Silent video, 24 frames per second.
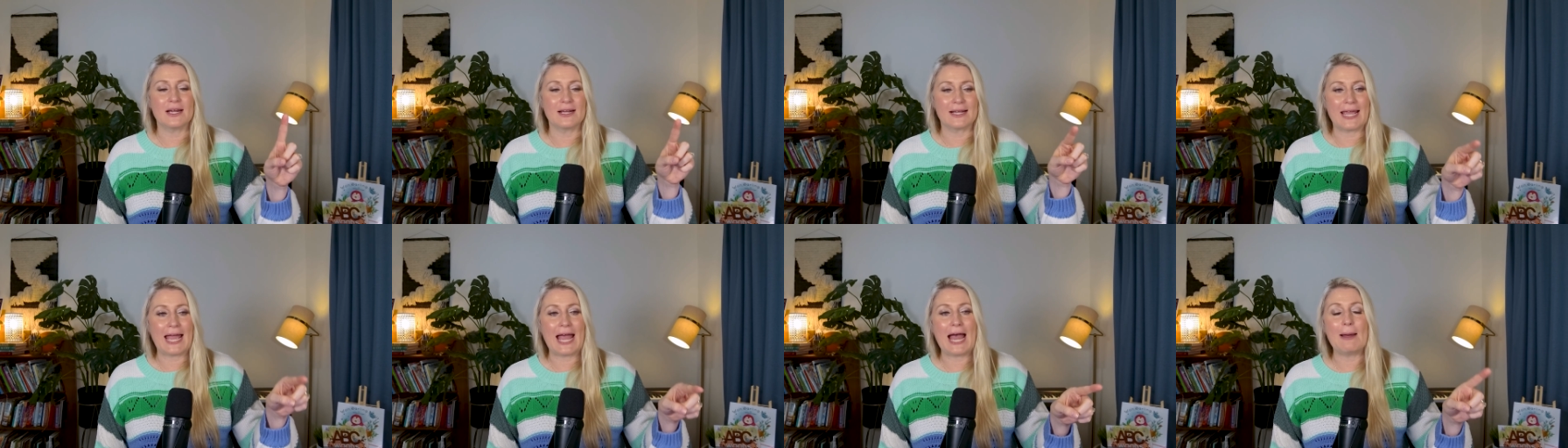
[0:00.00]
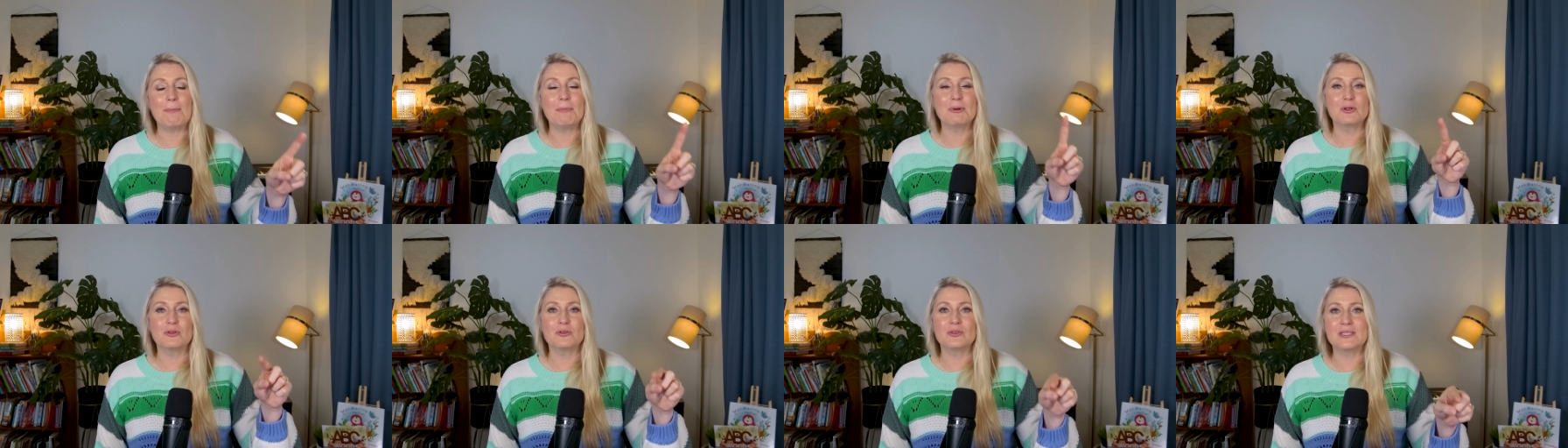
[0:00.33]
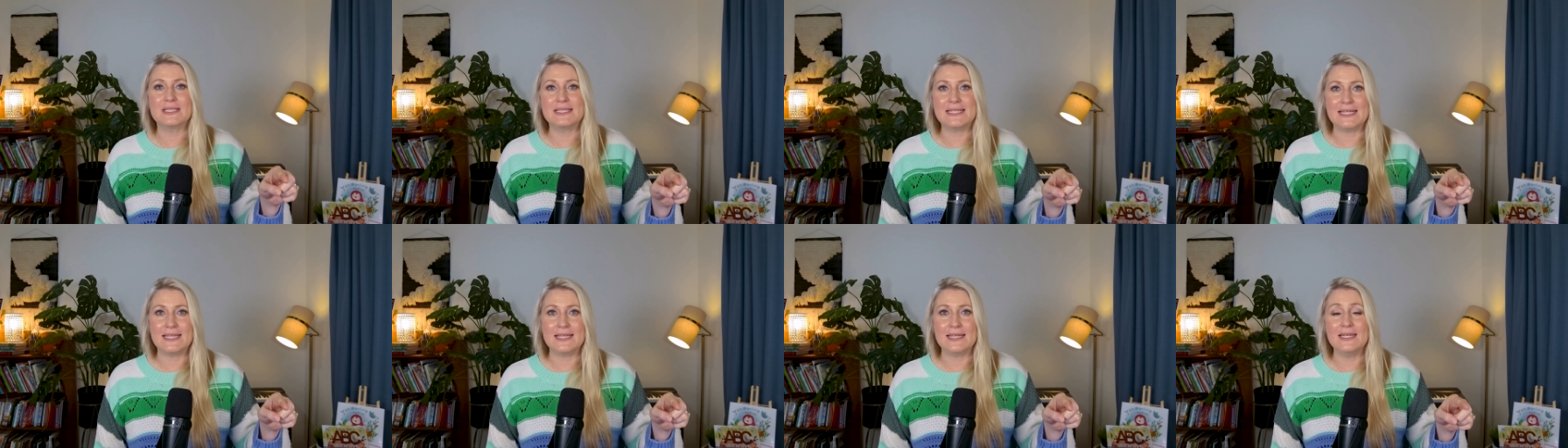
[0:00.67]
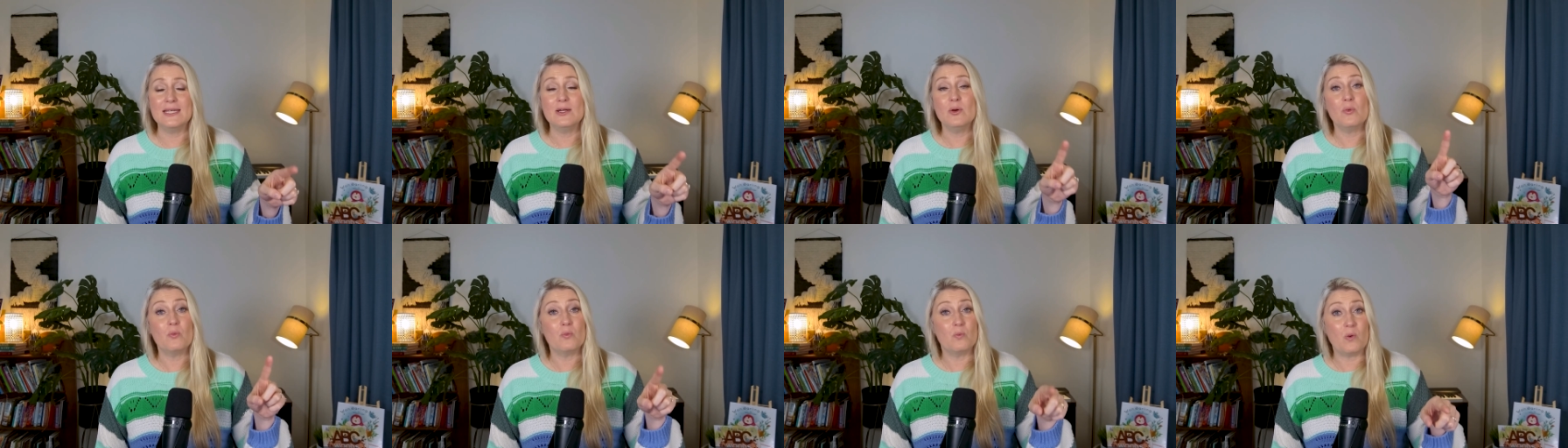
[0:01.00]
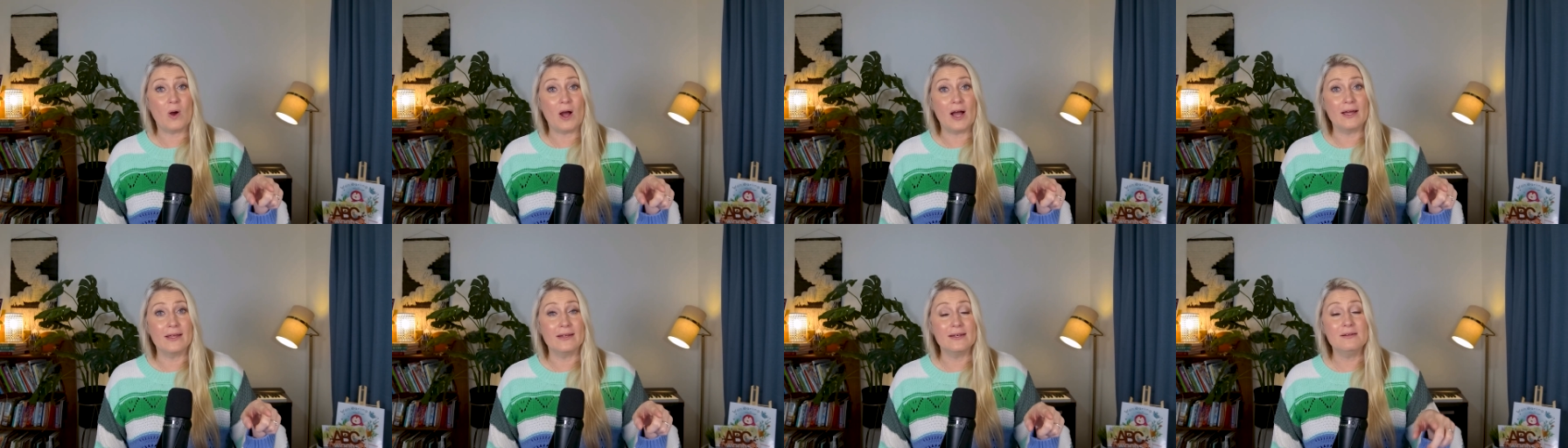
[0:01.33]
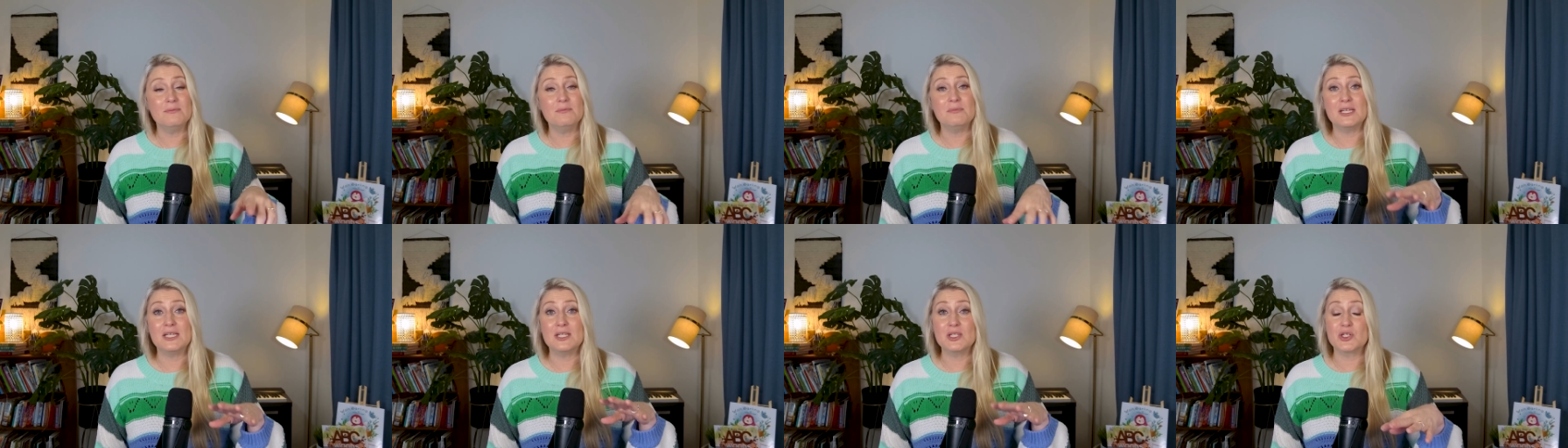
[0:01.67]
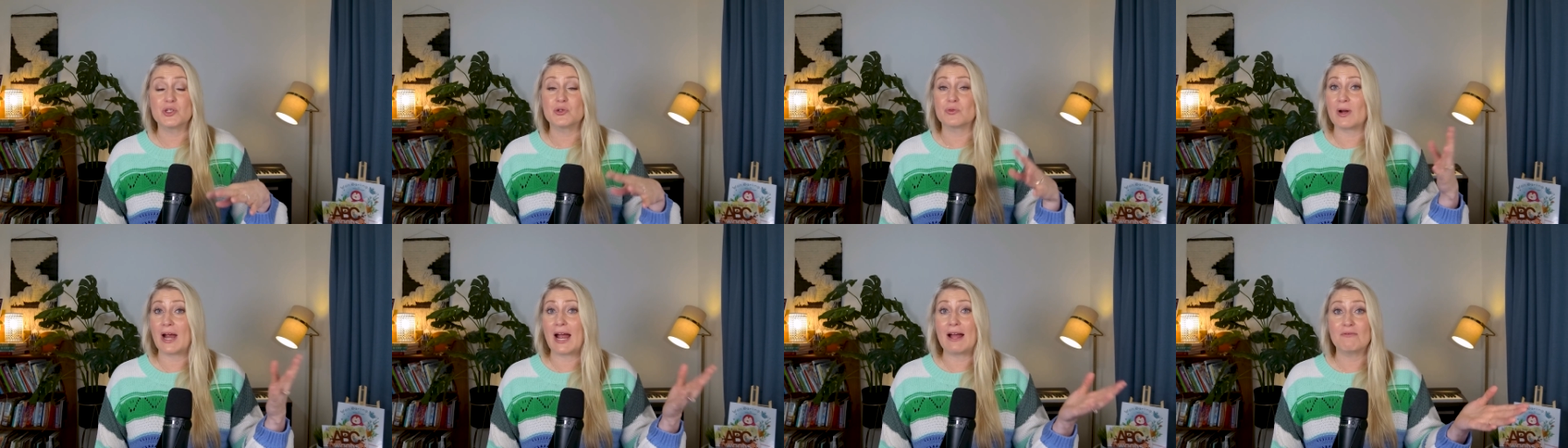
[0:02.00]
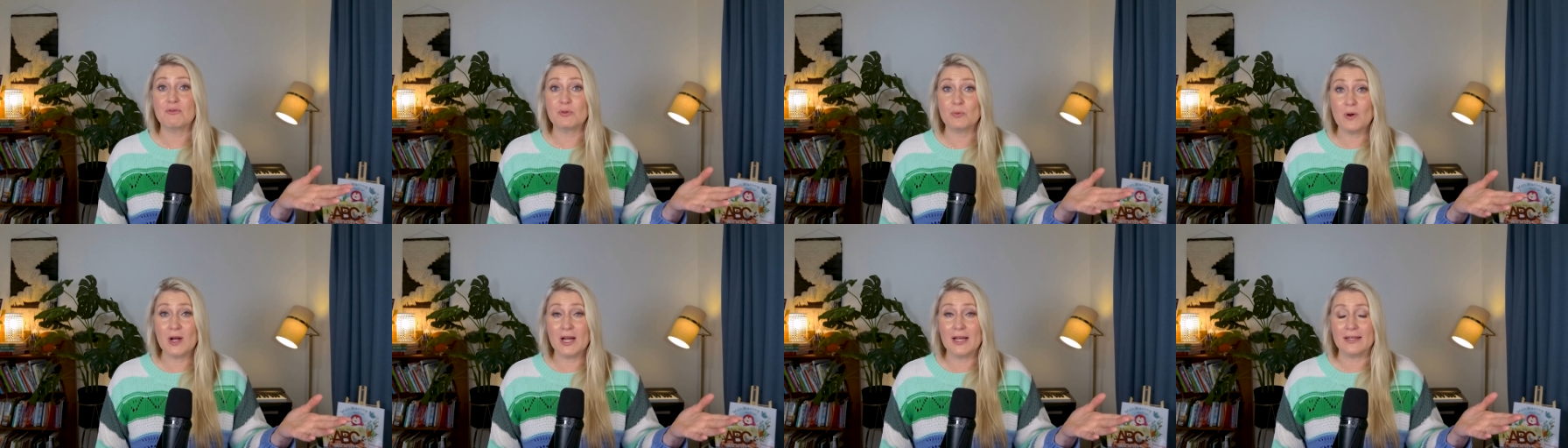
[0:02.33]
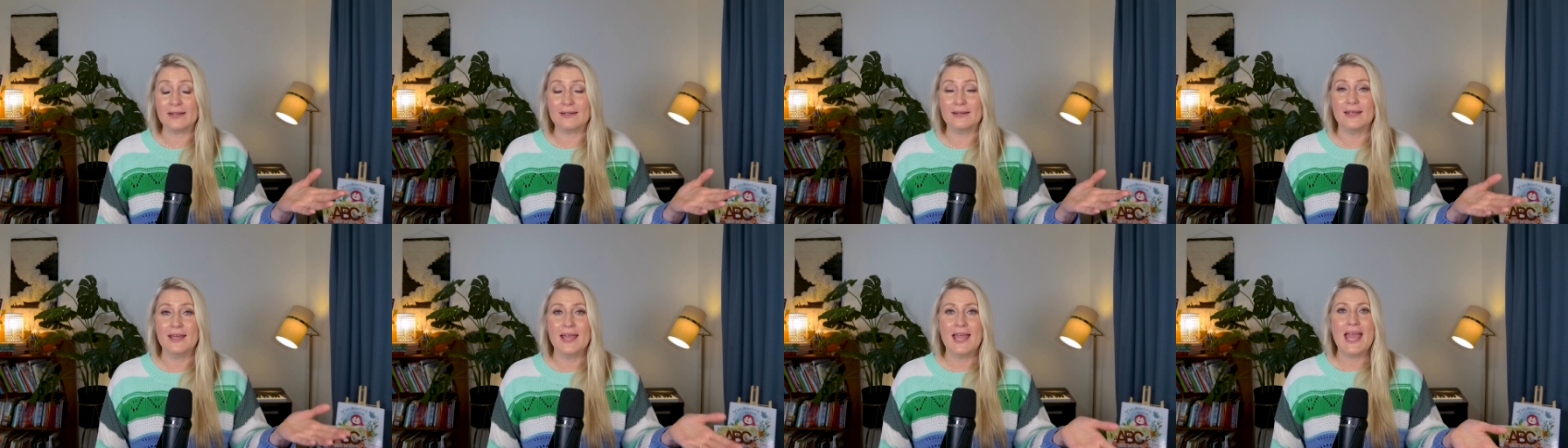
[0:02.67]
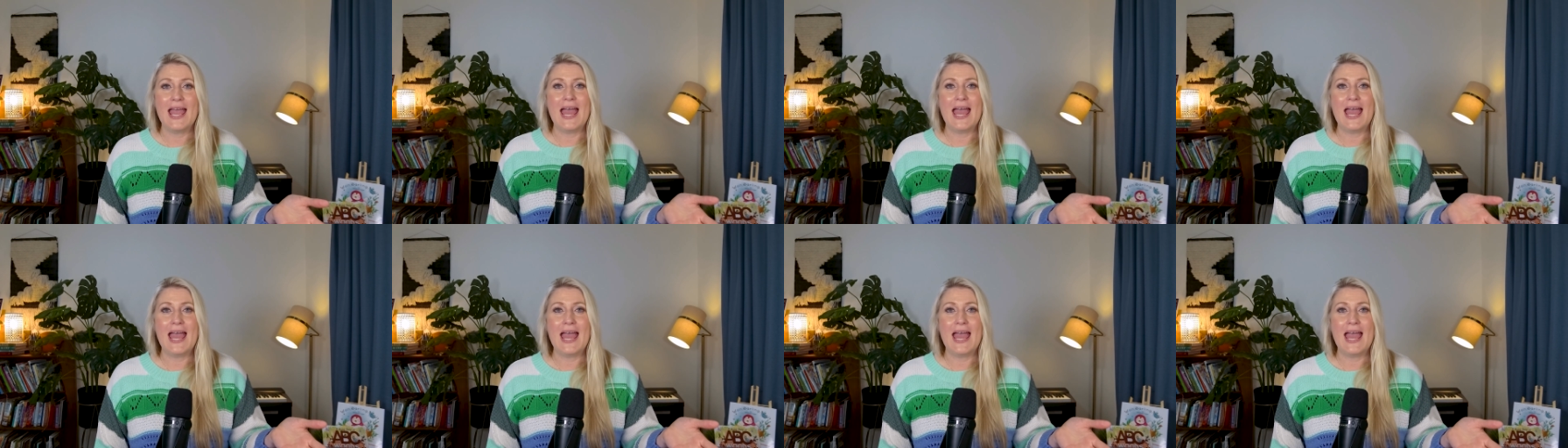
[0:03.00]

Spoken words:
A capital D1 means draft 1.